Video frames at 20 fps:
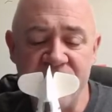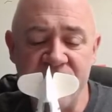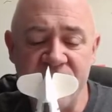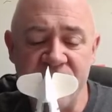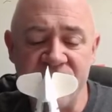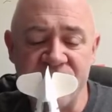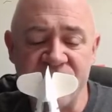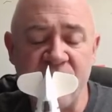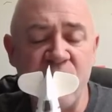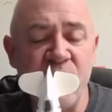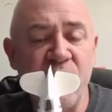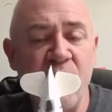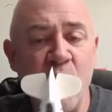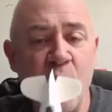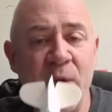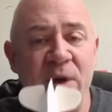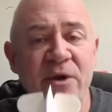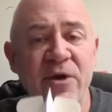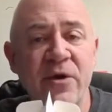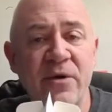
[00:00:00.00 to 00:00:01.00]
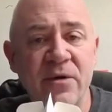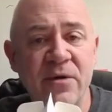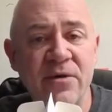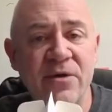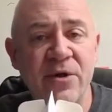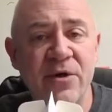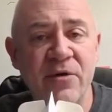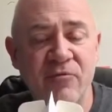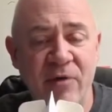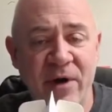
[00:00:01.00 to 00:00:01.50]
so you go into your,
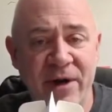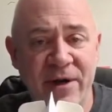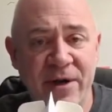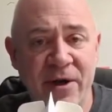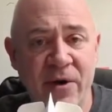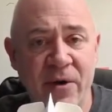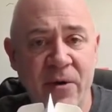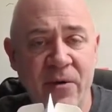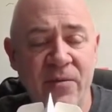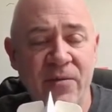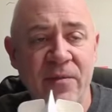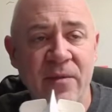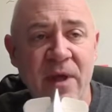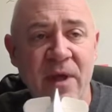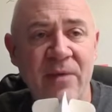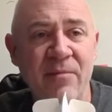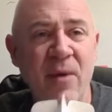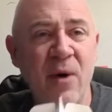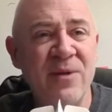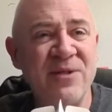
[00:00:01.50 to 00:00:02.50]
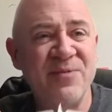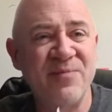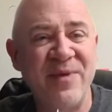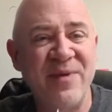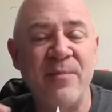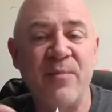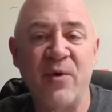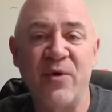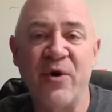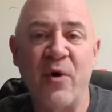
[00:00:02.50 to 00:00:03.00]
your radio, and most
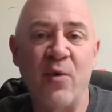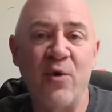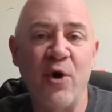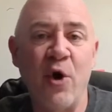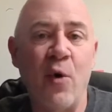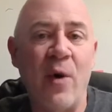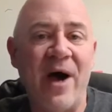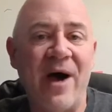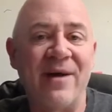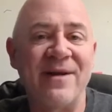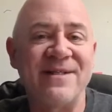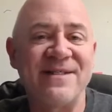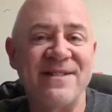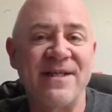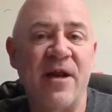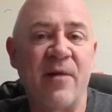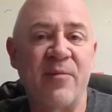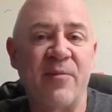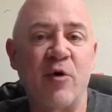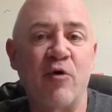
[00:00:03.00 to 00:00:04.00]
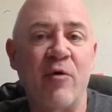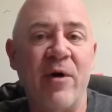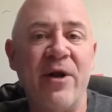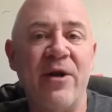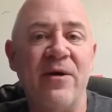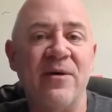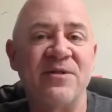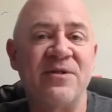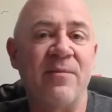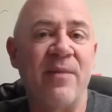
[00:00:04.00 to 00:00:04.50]
people don't know how to set up their
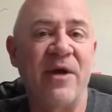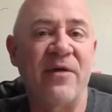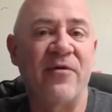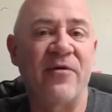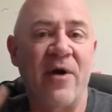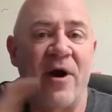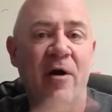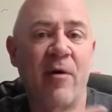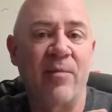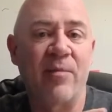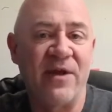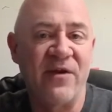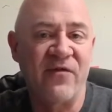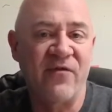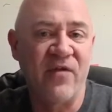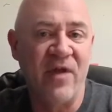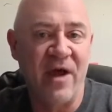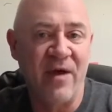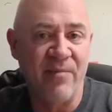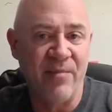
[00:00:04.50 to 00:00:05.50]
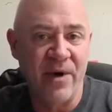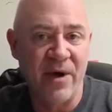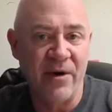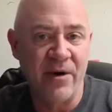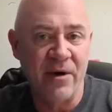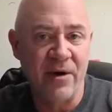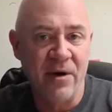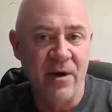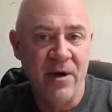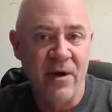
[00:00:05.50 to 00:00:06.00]
radios to make their airplanes fly
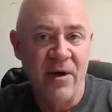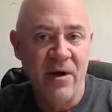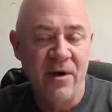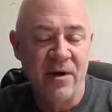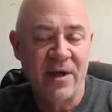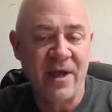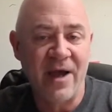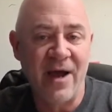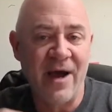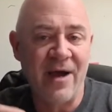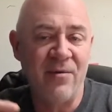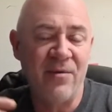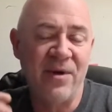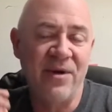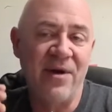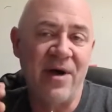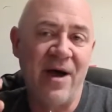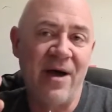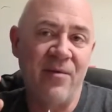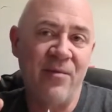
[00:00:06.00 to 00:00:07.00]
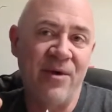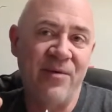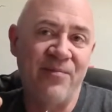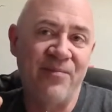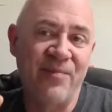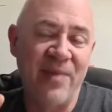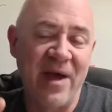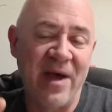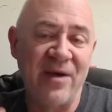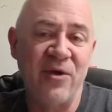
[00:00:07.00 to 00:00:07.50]
better. Okay, I would I would
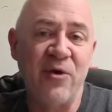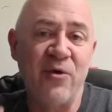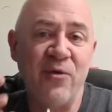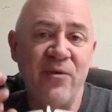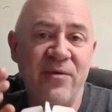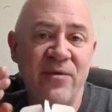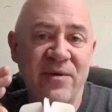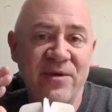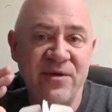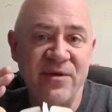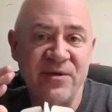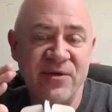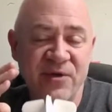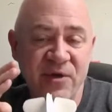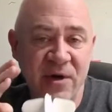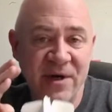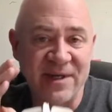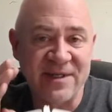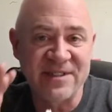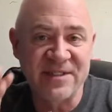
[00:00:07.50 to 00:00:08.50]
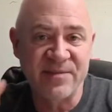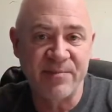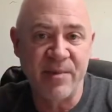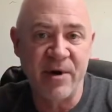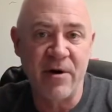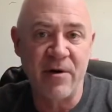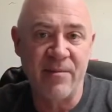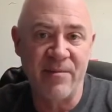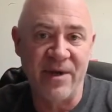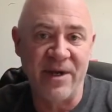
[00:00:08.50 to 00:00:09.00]
beg you to start
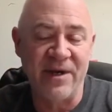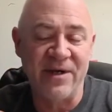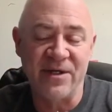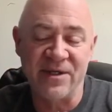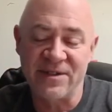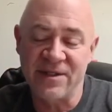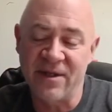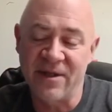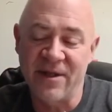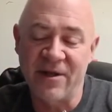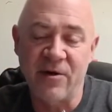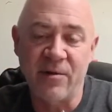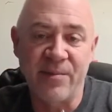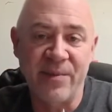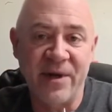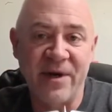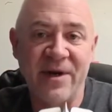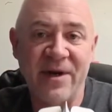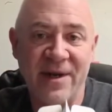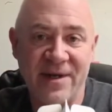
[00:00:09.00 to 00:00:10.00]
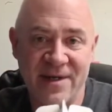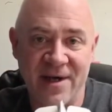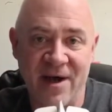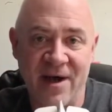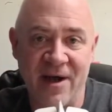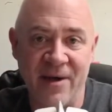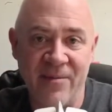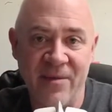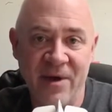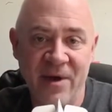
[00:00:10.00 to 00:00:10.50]
experimenting just a little bit at a
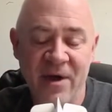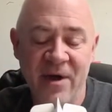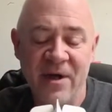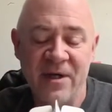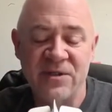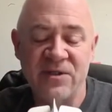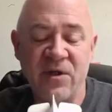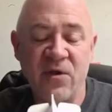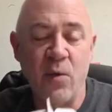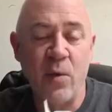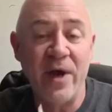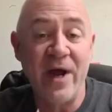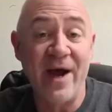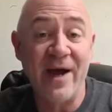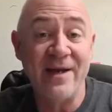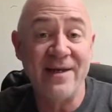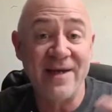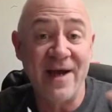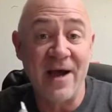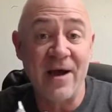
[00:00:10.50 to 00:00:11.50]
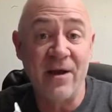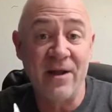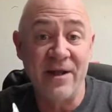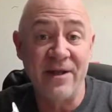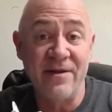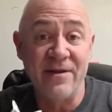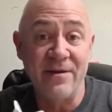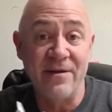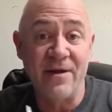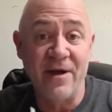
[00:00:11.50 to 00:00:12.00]
time. So the way I dial
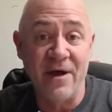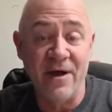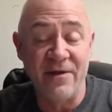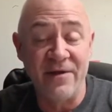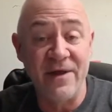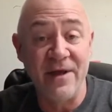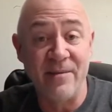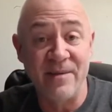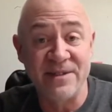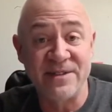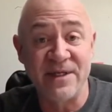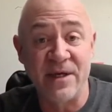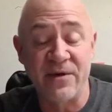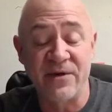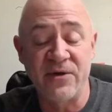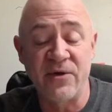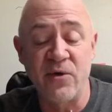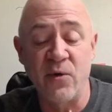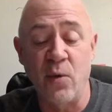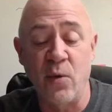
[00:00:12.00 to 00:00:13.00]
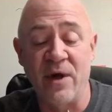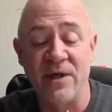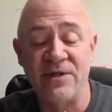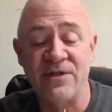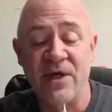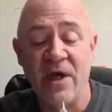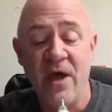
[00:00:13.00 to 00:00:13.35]
in uh, the MSL2 was,